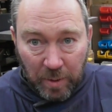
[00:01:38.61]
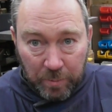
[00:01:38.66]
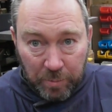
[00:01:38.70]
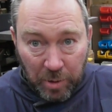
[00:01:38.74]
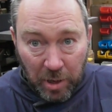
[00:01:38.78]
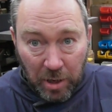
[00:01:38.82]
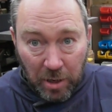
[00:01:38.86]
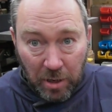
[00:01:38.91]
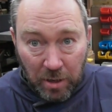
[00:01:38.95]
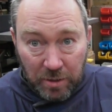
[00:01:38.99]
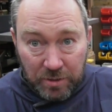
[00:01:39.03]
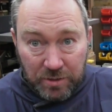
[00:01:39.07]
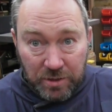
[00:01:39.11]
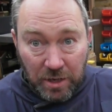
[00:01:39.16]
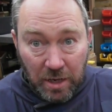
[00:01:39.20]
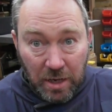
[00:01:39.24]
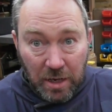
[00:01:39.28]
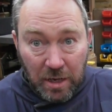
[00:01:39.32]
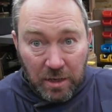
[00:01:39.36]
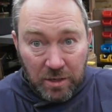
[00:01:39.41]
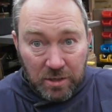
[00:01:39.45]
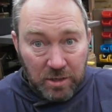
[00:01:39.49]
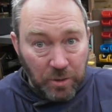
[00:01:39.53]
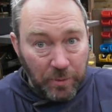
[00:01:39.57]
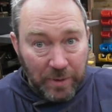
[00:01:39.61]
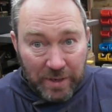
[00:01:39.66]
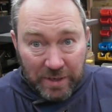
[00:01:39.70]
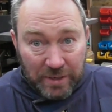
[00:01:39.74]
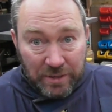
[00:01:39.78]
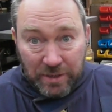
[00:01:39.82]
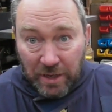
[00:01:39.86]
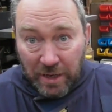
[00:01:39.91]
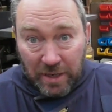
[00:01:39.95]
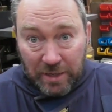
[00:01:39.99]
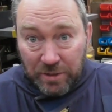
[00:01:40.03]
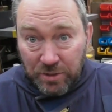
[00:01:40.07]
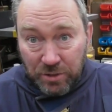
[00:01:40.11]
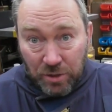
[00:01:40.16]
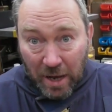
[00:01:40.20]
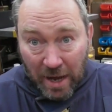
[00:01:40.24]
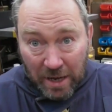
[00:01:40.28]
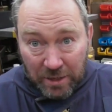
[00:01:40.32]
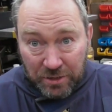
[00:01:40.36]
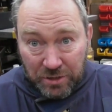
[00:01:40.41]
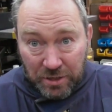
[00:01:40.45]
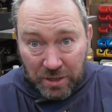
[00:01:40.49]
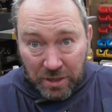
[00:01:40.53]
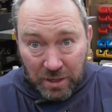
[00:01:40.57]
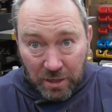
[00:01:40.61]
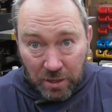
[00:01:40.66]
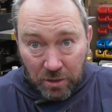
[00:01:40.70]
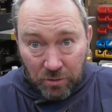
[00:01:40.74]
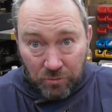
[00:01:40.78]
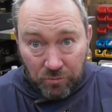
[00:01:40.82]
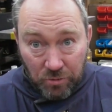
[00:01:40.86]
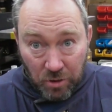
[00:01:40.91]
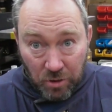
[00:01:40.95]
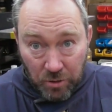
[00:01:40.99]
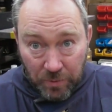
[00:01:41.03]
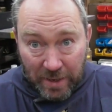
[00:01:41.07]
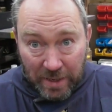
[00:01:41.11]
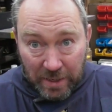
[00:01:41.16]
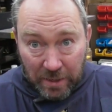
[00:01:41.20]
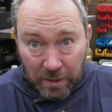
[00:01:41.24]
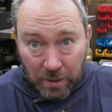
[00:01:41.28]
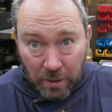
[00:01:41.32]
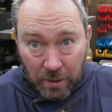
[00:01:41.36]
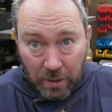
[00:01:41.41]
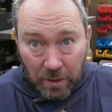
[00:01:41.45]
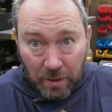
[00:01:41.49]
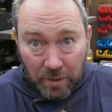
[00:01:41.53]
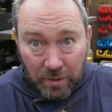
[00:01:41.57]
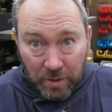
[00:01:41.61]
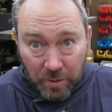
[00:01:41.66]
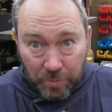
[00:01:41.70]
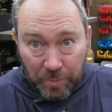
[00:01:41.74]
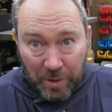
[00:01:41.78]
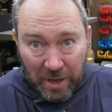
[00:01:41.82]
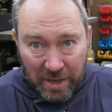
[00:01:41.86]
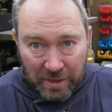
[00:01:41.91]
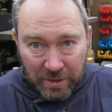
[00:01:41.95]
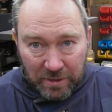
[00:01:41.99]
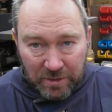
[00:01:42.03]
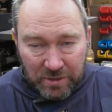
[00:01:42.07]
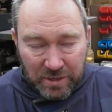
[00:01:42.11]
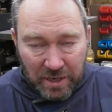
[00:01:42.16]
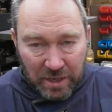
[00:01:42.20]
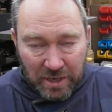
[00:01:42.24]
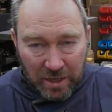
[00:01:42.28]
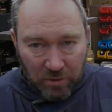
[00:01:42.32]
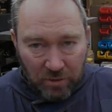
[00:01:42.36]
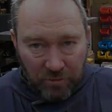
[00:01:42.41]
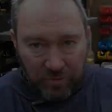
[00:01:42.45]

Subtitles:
part, so it's not actually going to ruin the pen itself.